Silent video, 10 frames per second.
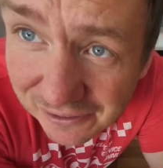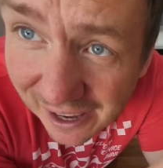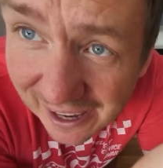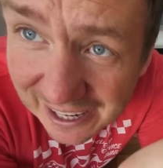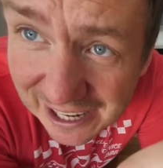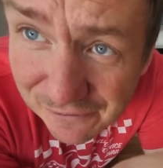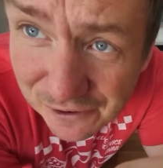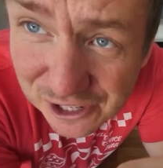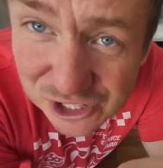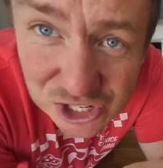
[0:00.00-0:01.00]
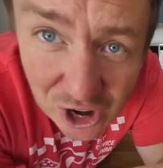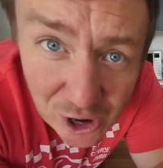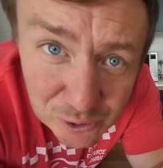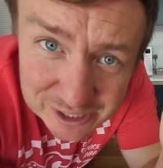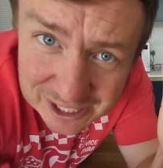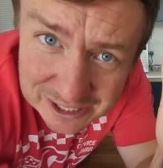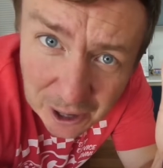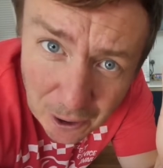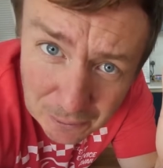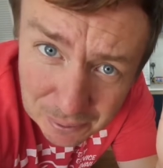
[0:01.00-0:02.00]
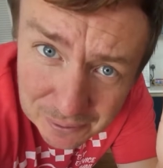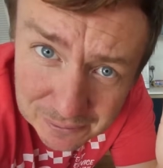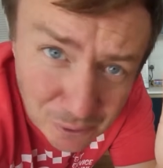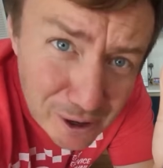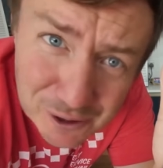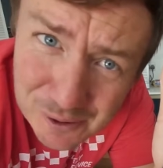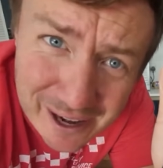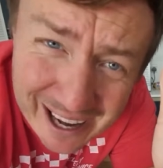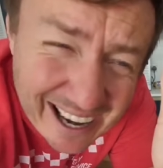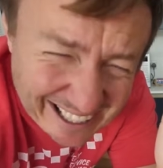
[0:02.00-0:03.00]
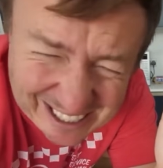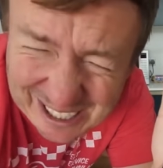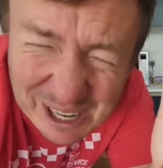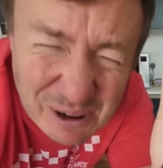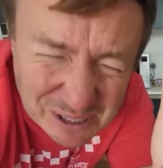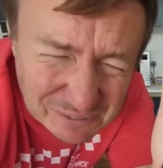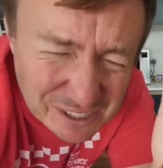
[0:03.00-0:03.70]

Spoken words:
that. Even a child can cope. What a great excuse for